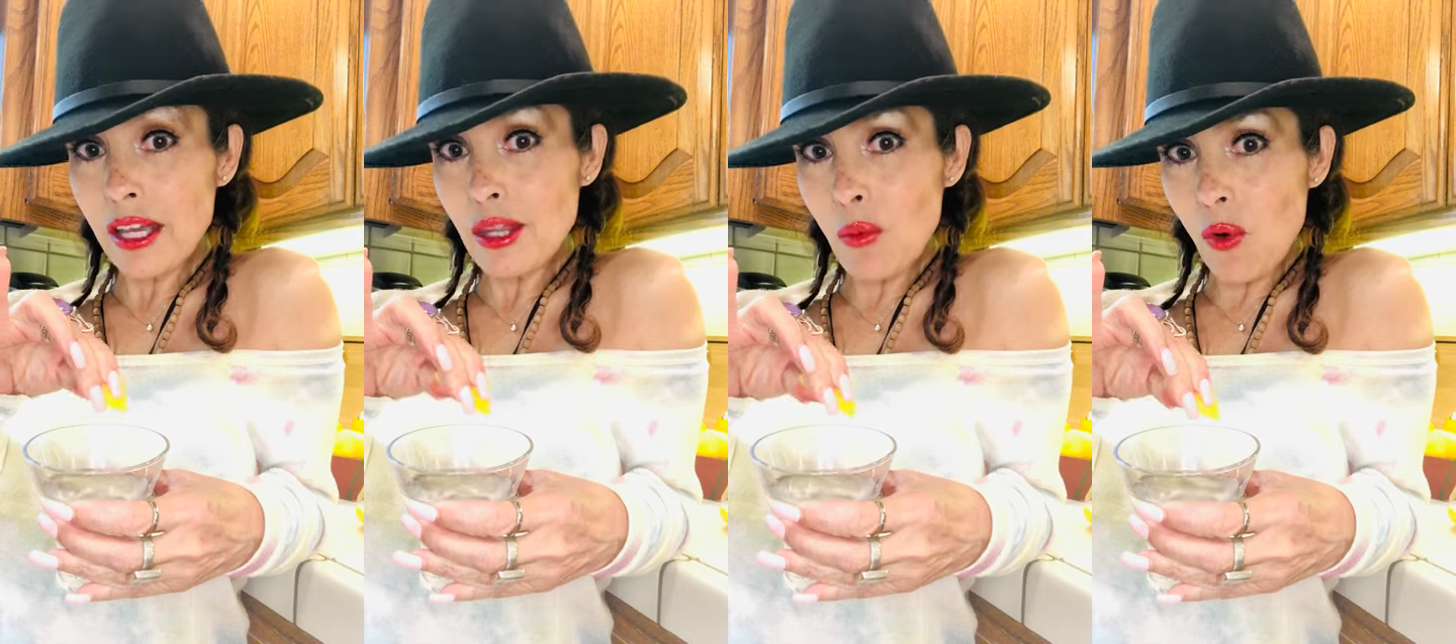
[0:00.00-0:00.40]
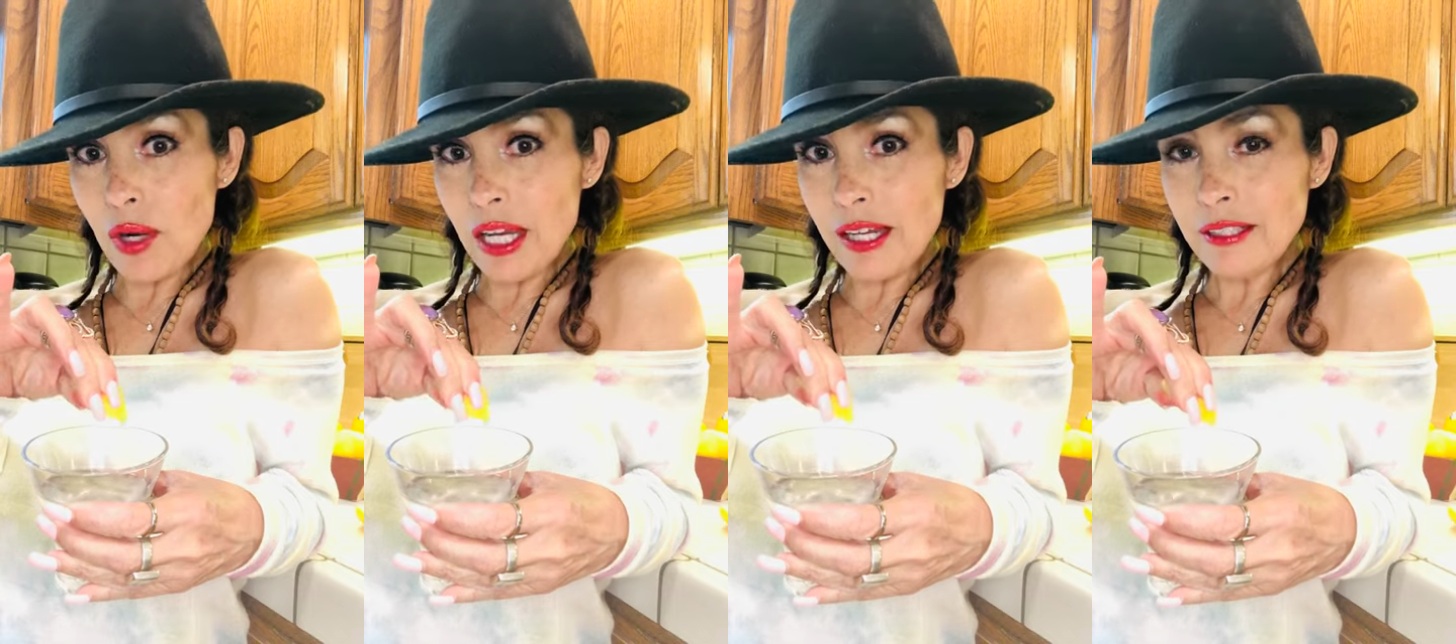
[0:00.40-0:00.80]
in the
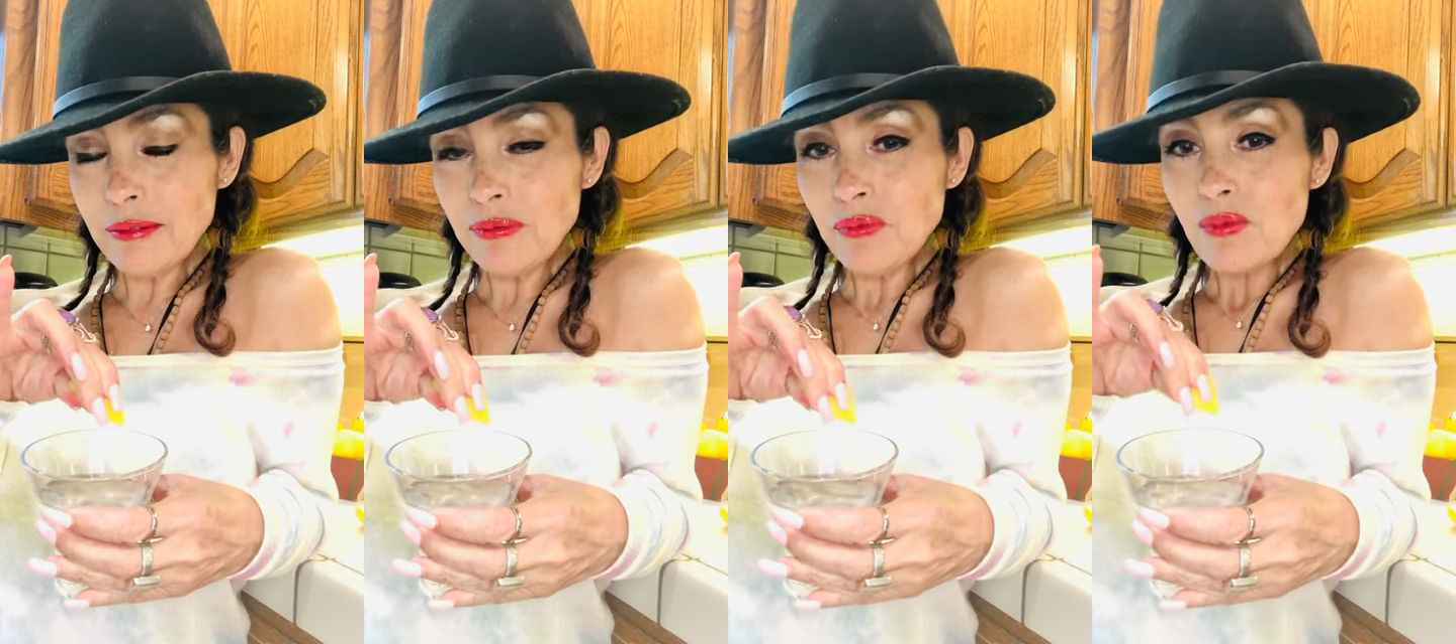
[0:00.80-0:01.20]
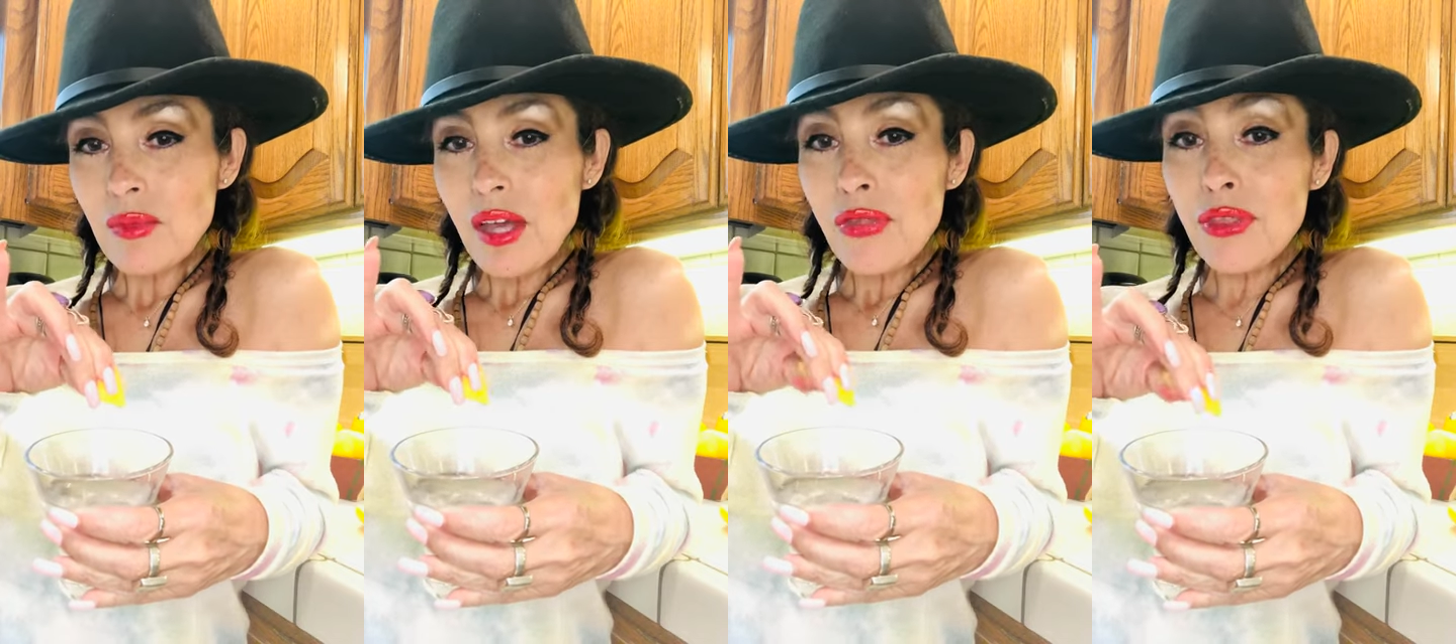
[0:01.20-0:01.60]
morning,
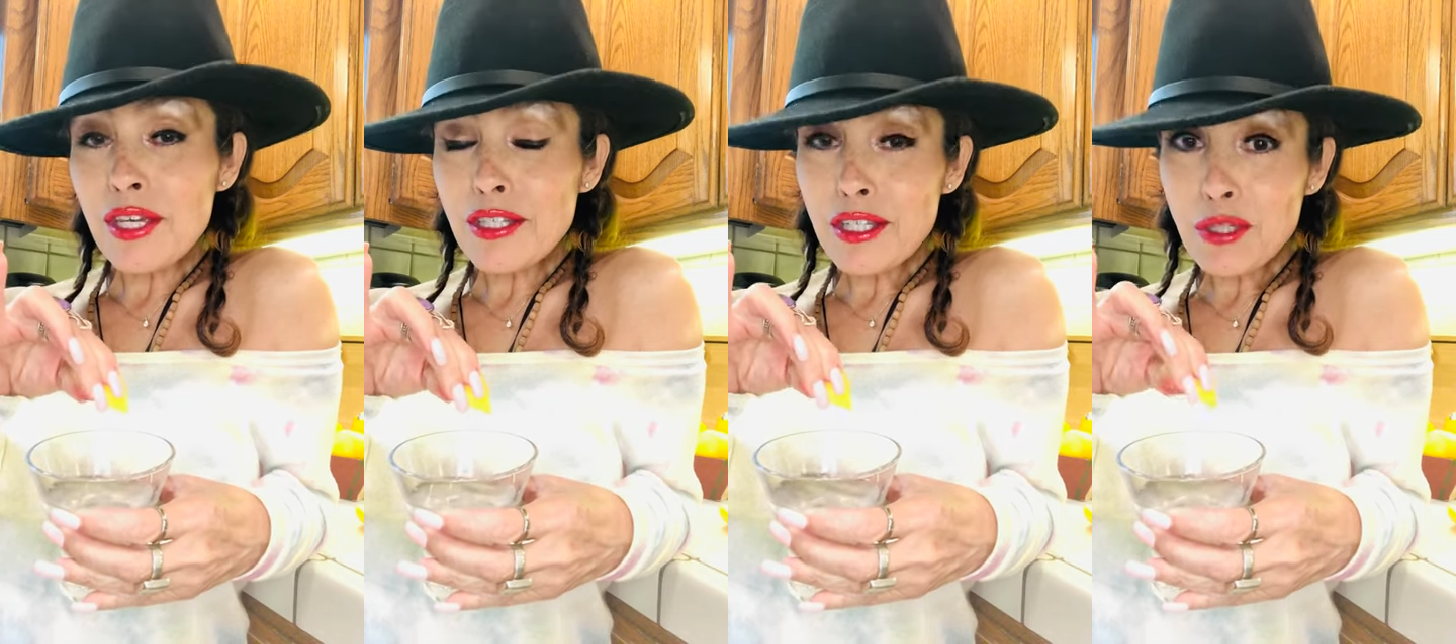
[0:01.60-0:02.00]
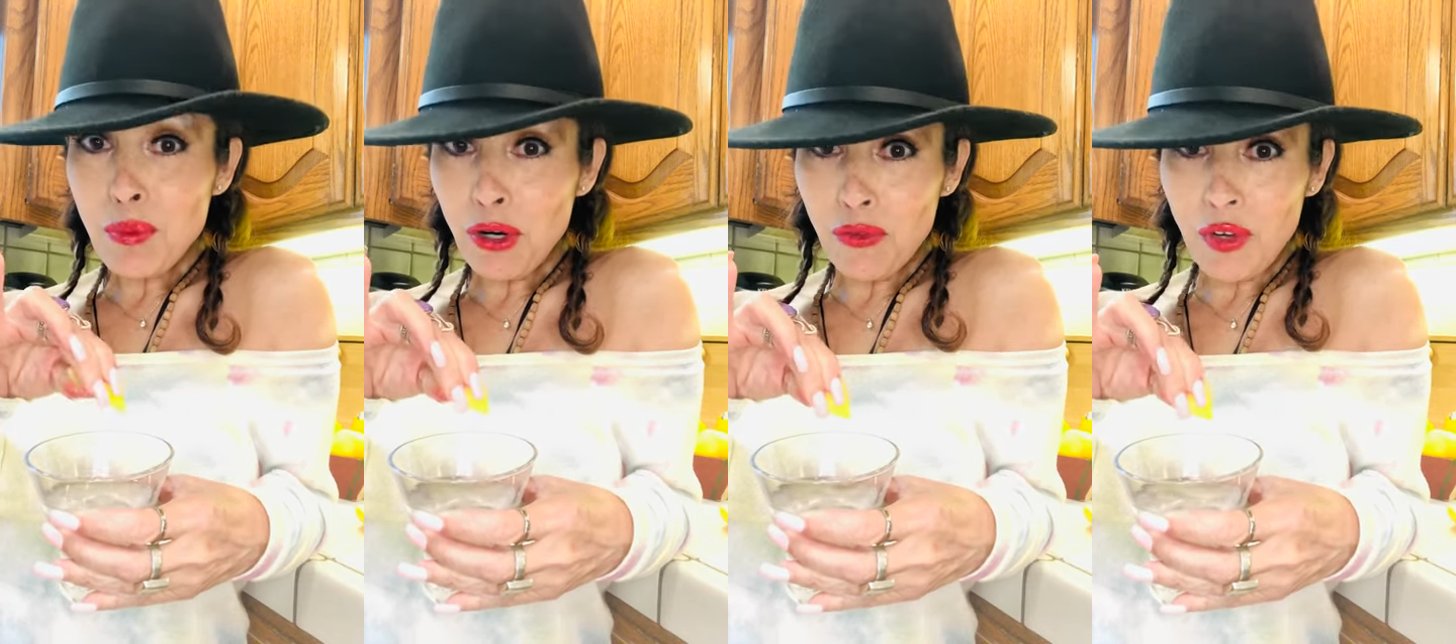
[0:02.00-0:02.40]
this is
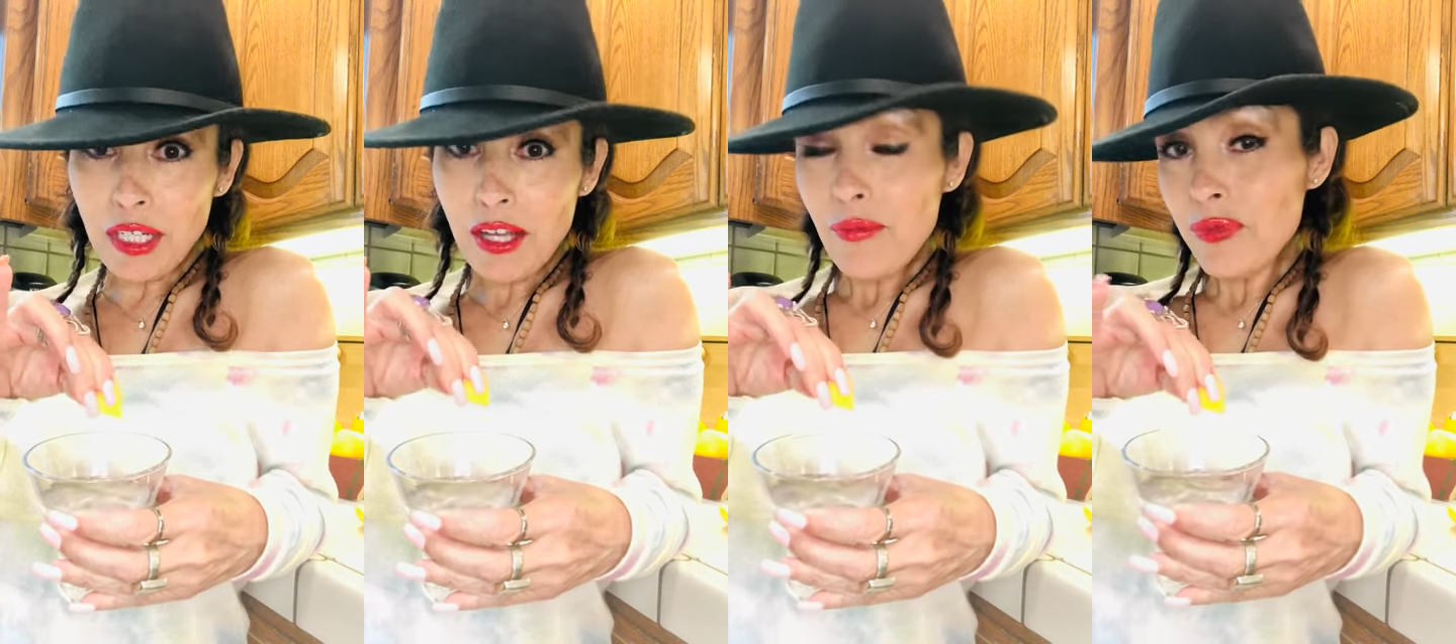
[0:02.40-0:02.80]
perfect.